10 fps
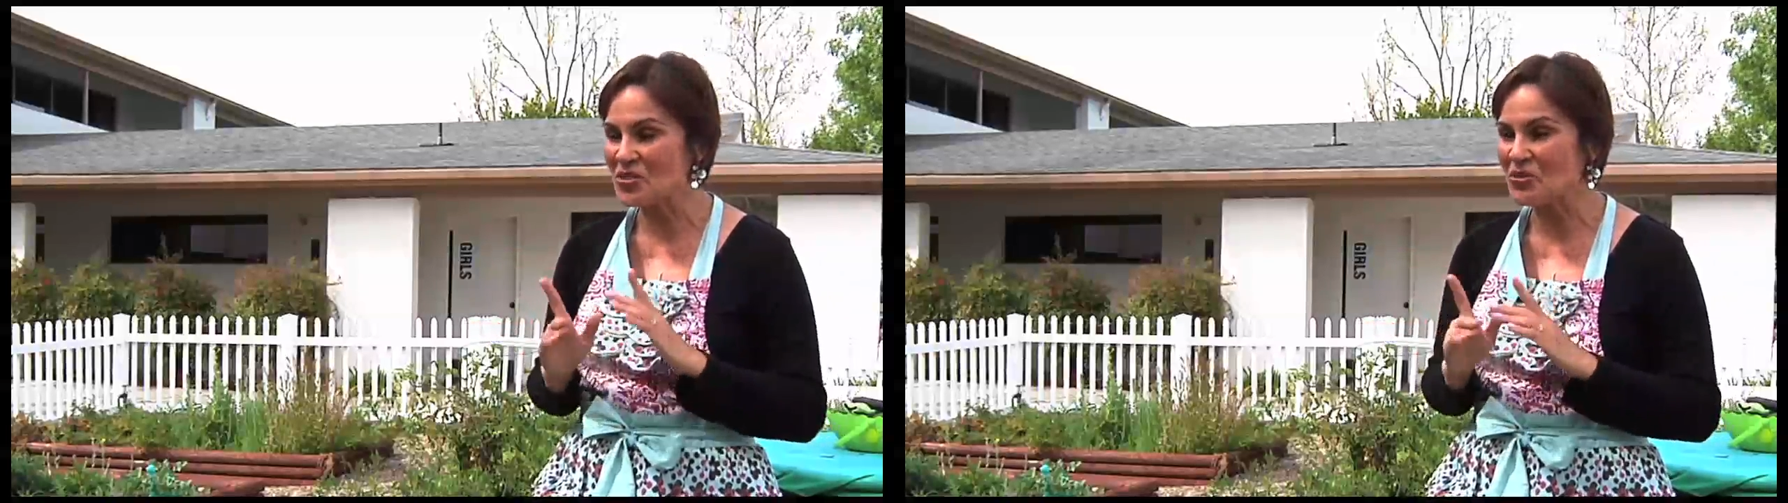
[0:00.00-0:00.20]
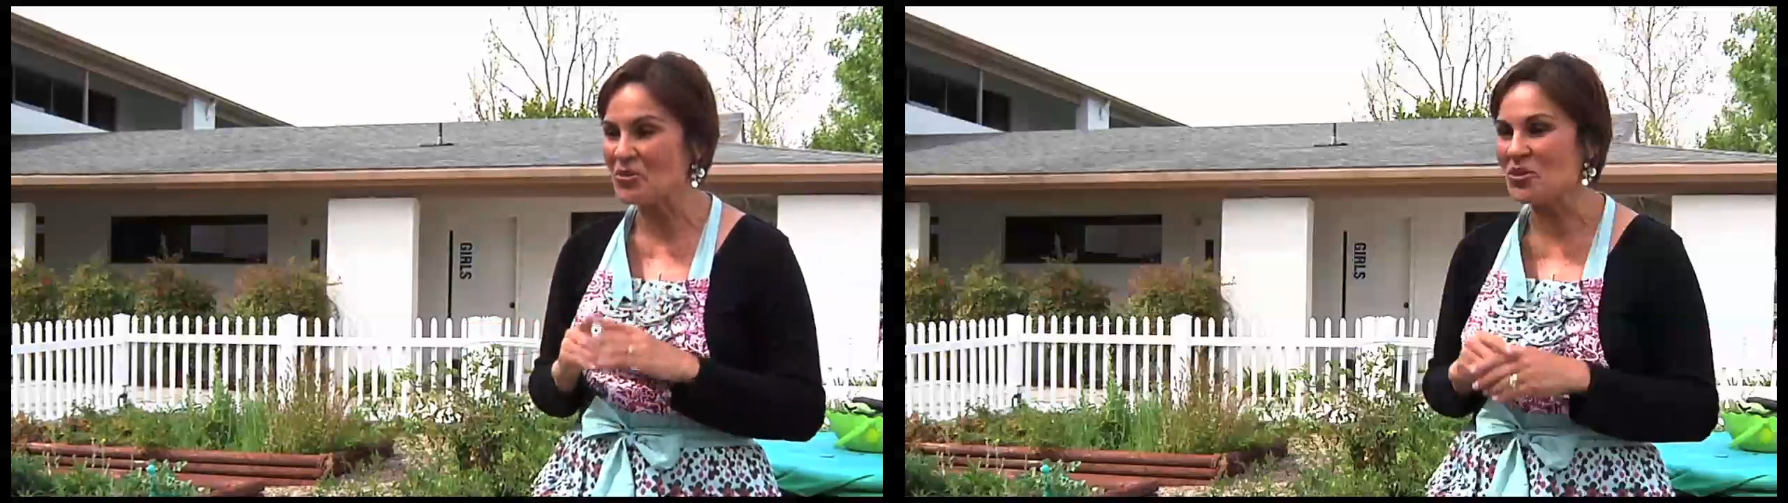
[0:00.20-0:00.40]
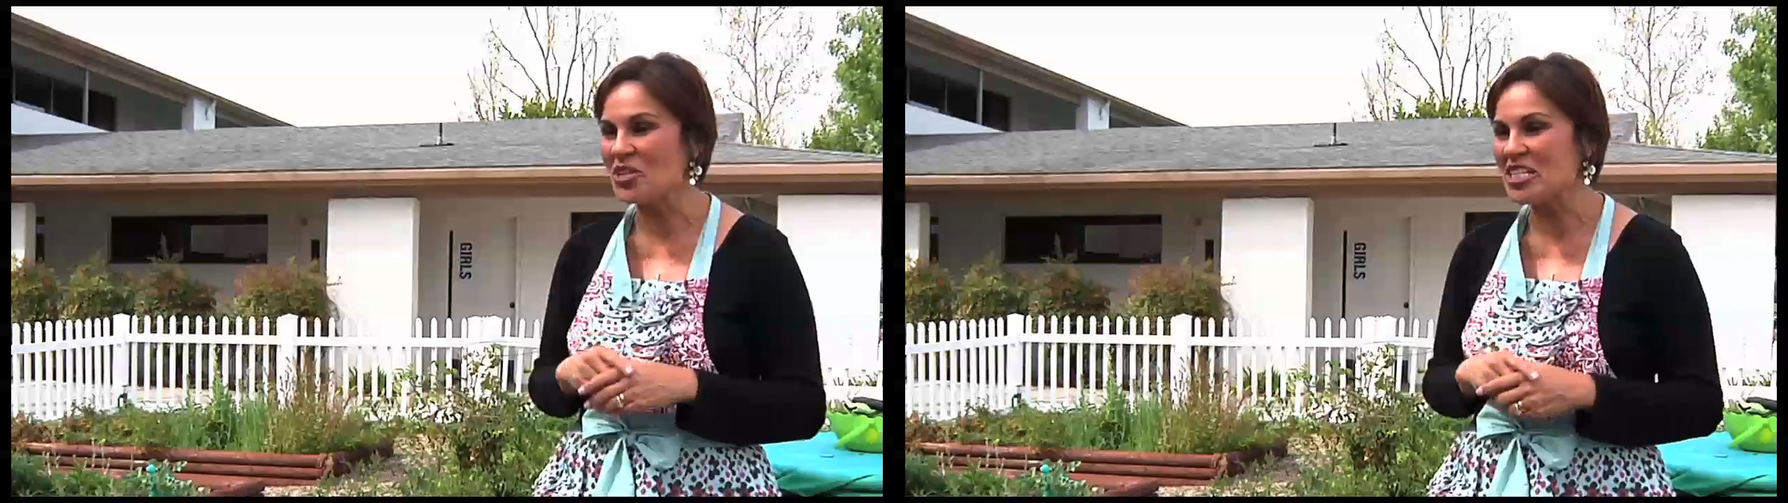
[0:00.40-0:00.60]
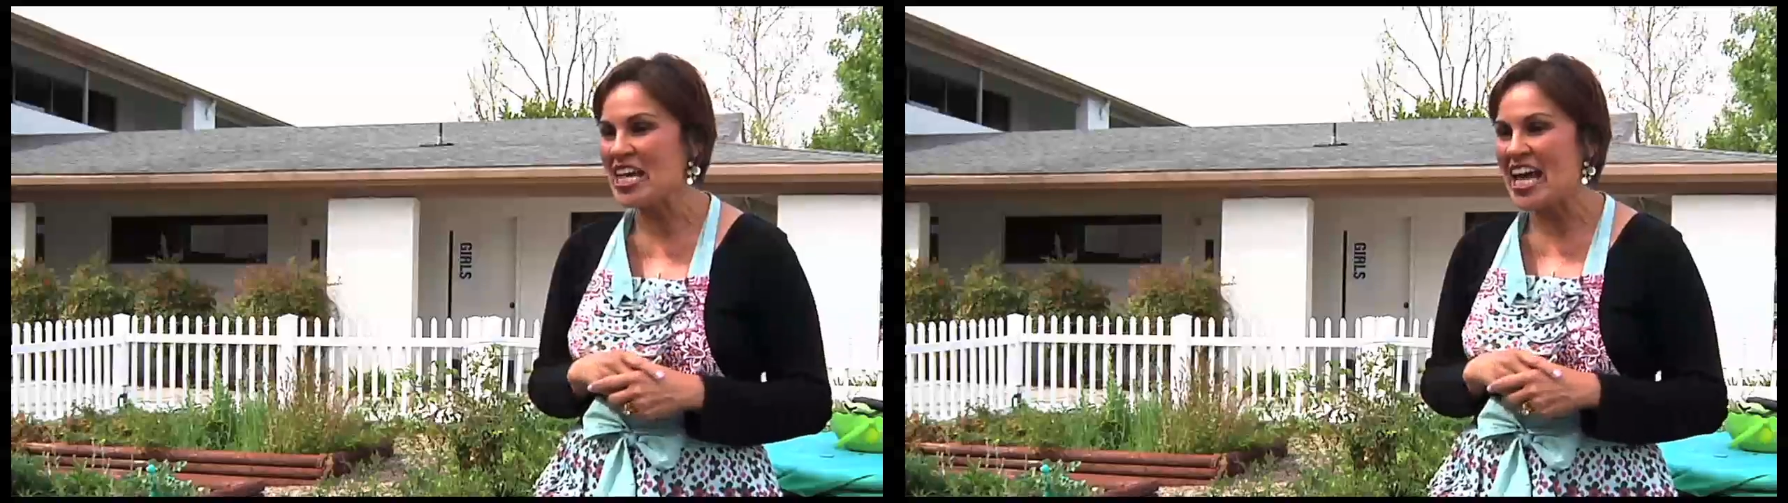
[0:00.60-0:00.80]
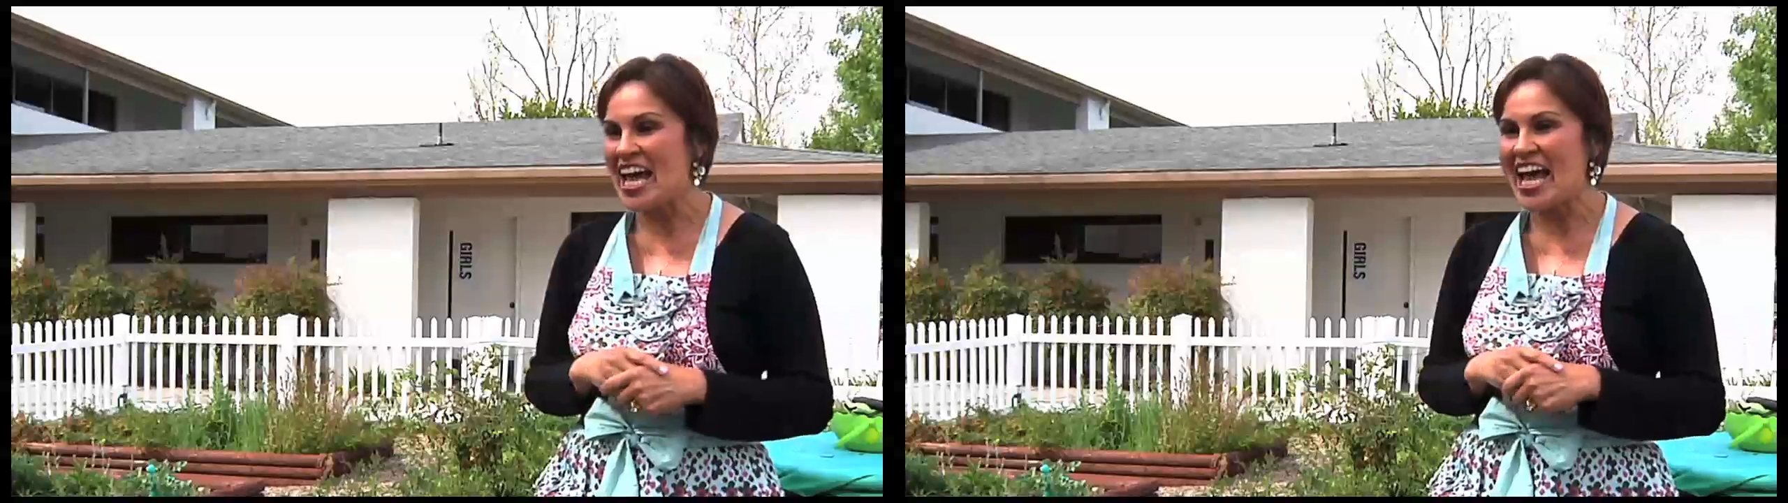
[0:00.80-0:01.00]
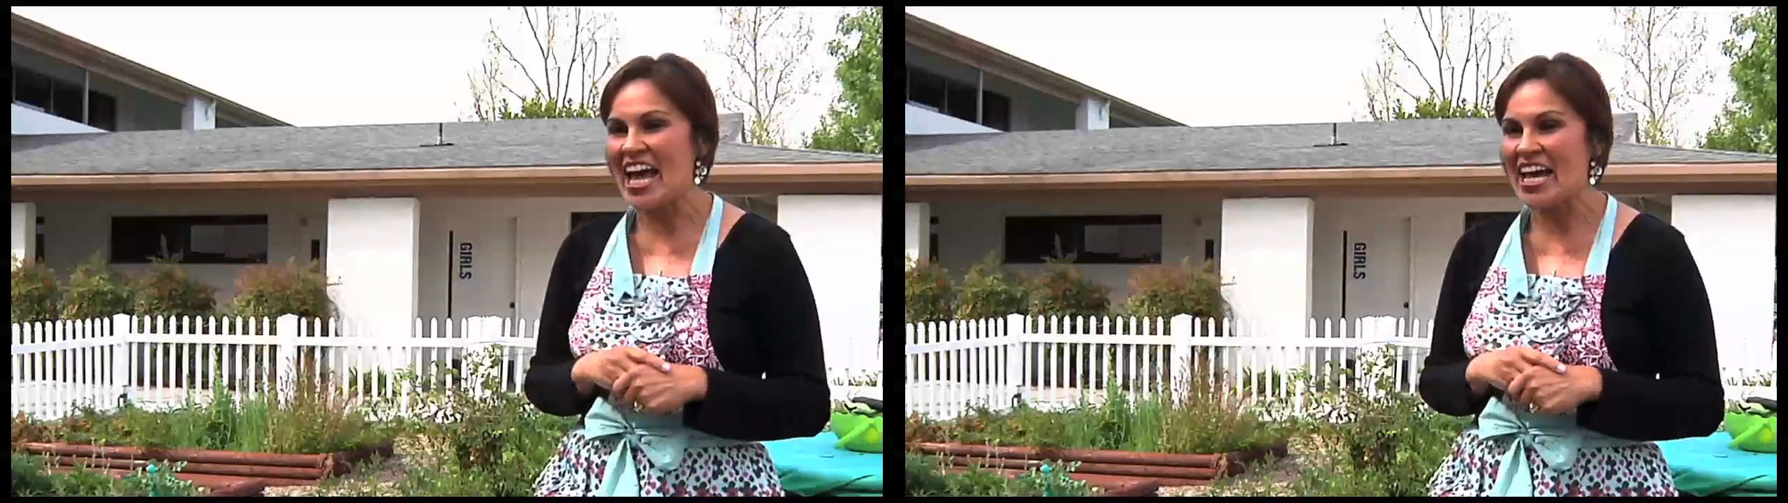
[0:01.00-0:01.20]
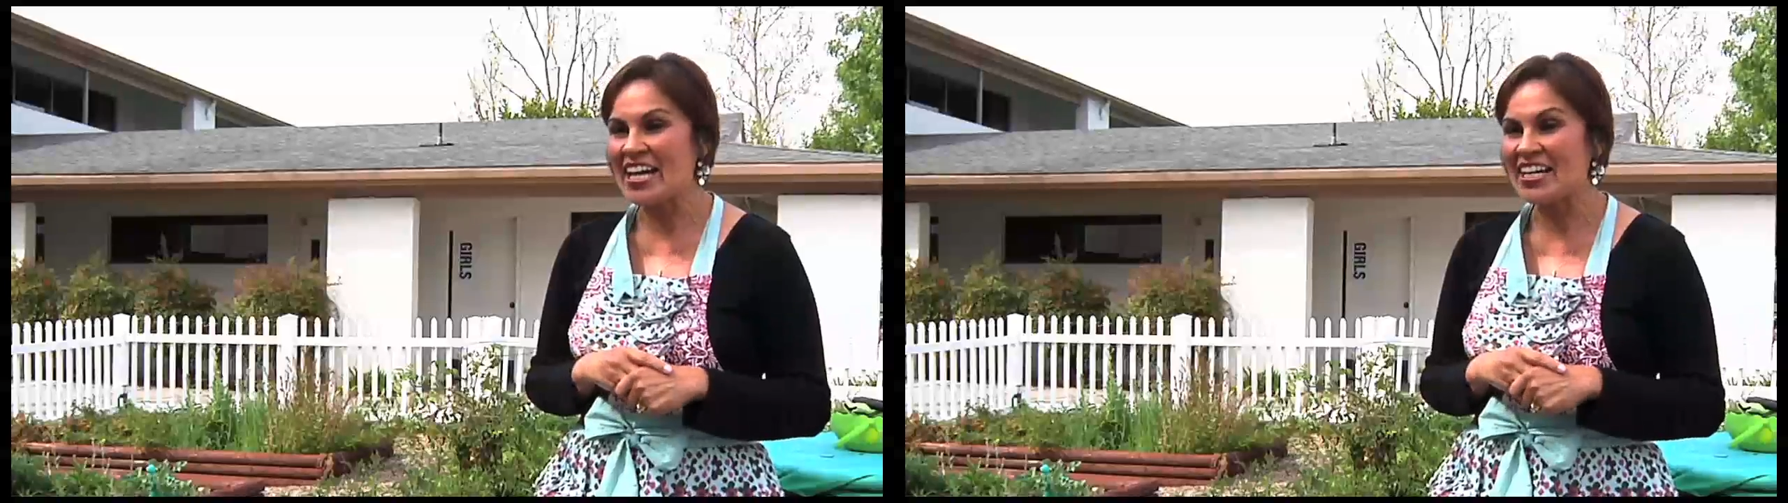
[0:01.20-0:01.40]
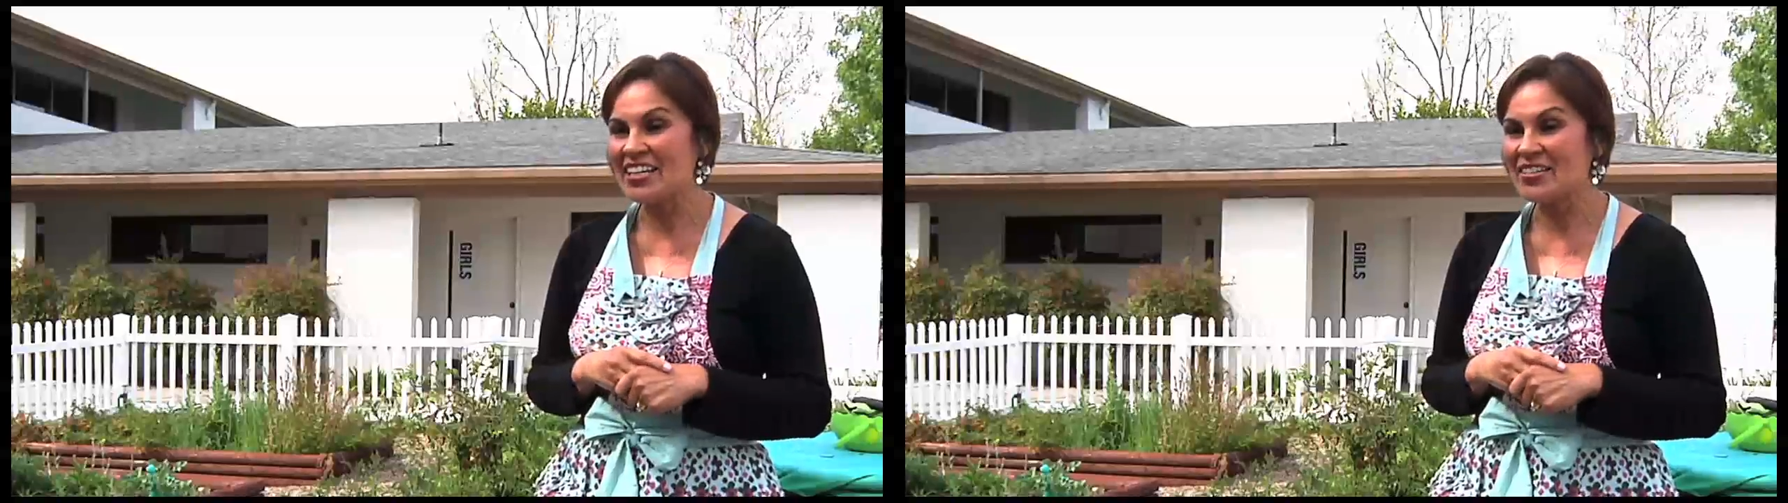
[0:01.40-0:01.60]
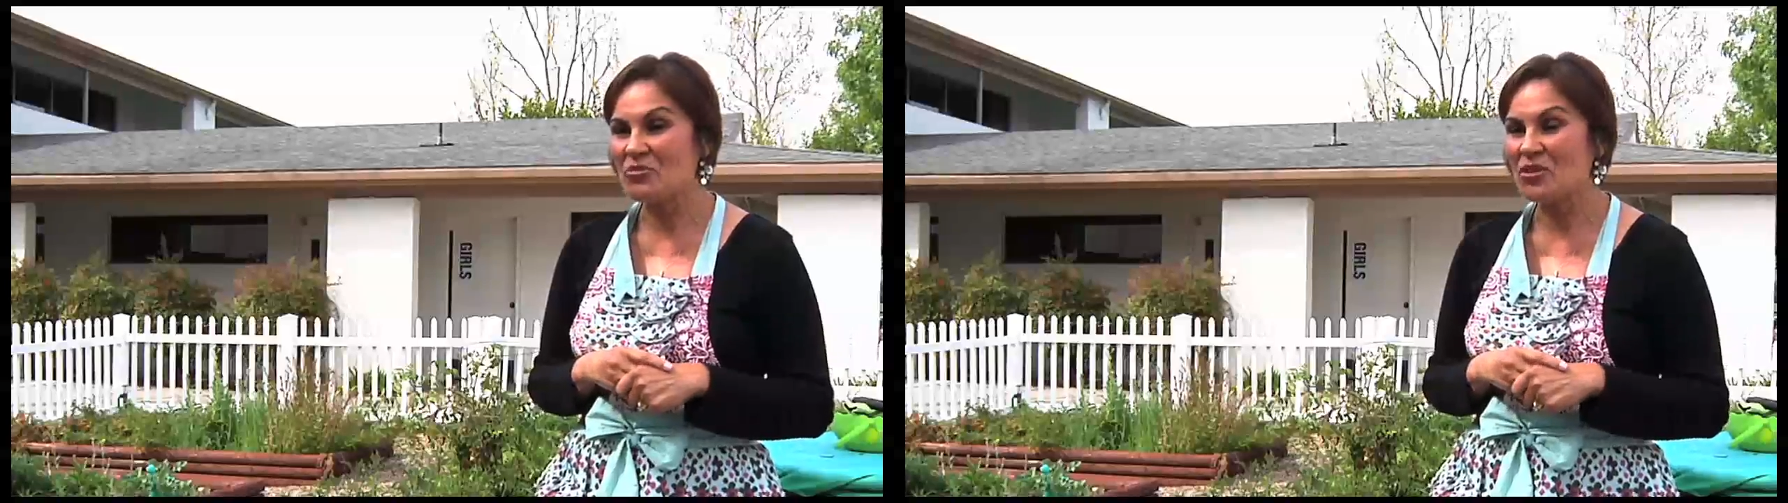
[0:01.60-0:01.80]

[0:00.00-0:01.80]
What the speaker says: school, and